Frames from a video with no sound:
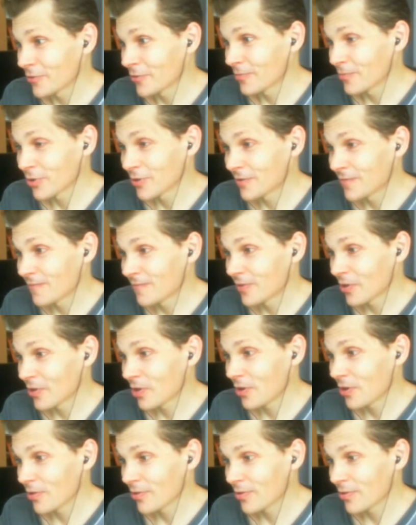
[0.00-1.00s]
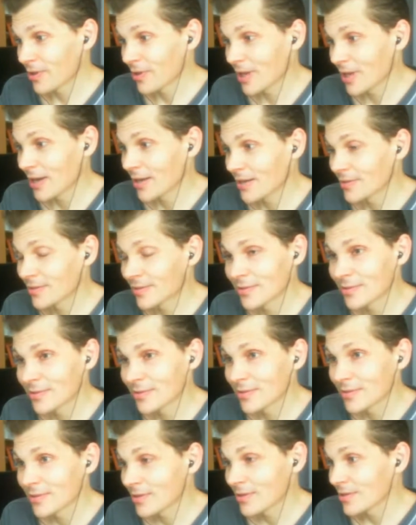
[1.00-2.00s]
discipline for the Consular,
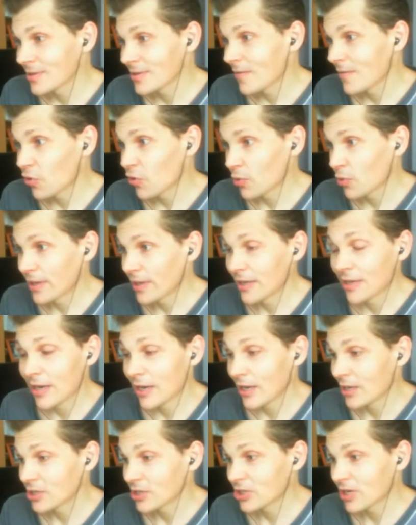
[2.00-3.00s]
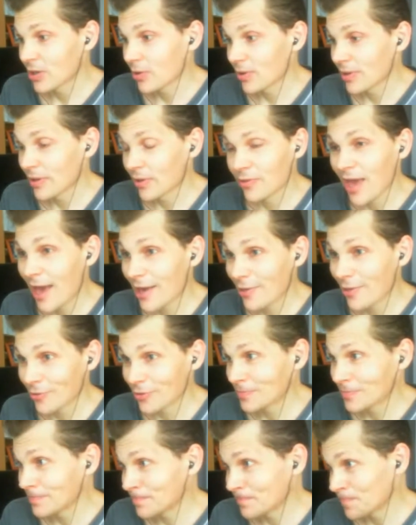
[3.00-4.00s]
for the Shadow and
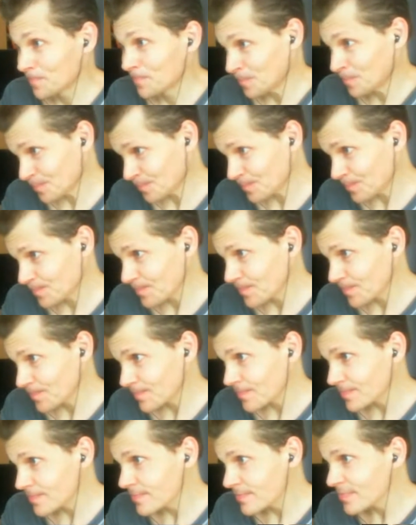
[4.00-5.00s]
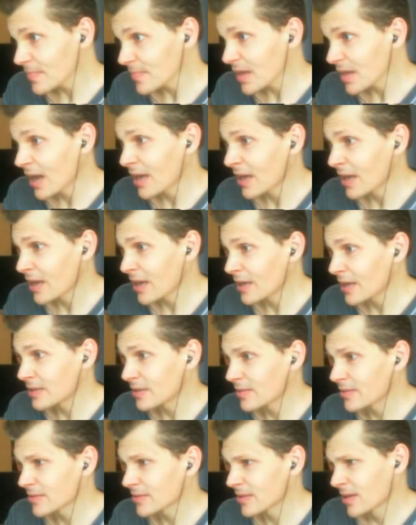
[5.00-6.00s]
Assassin.
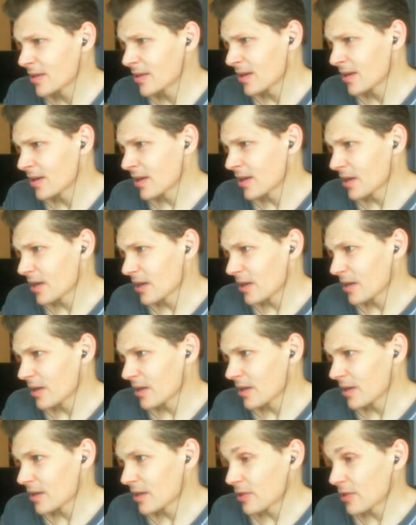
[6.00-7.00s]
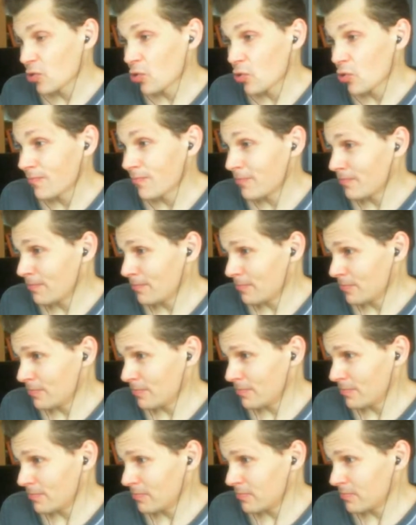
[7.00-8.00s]
And it's all
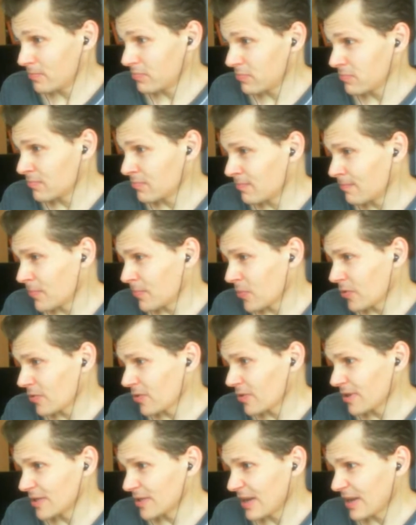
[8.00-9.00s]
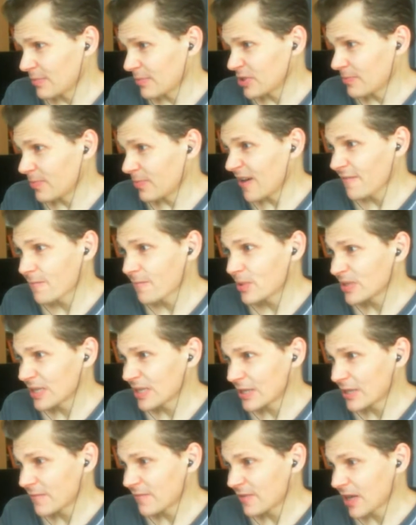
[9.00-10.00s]
mostly a damage buff,
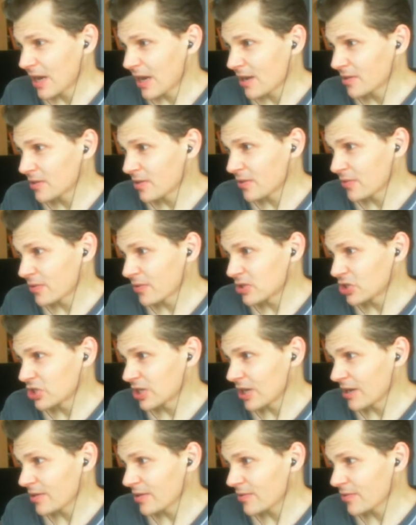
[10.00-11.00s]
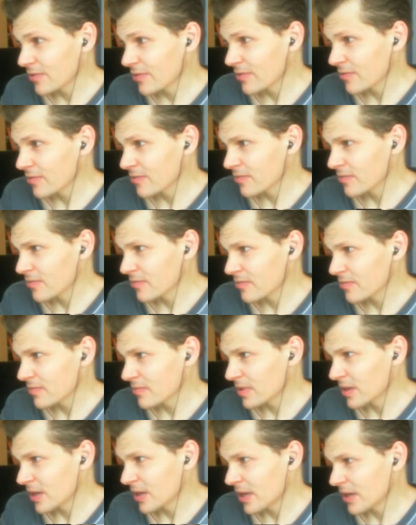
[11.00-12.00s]
particularly for Guardians and Jugs.
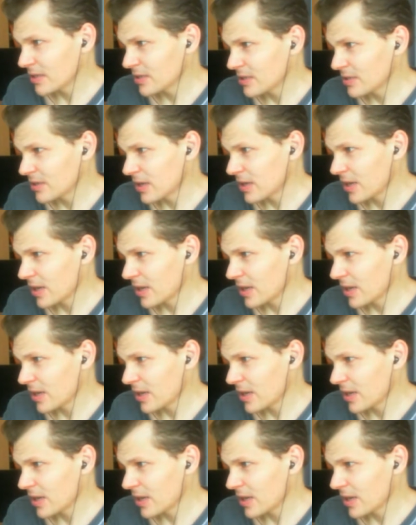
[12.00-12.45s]
They had